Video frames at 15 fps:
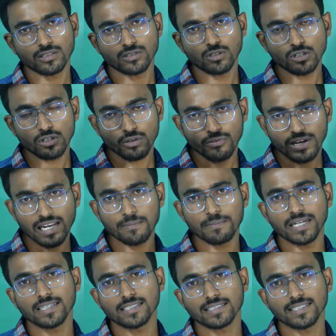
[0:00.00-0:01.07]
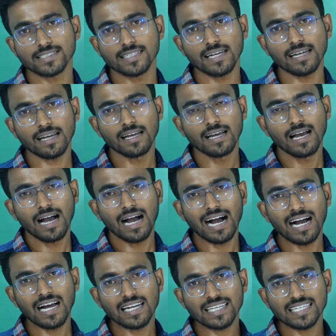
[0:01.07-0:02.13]
So 12 minutes is the
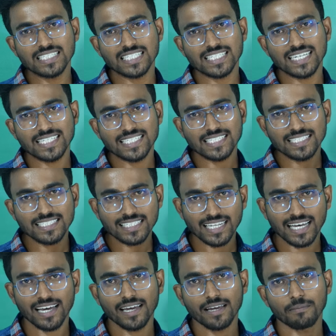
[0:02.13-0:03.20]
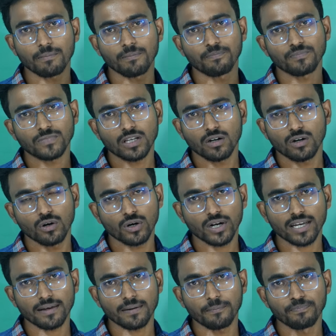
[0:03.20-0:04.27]
halting station's time.
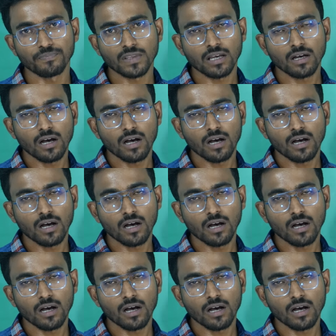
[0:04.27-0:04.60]
Okay.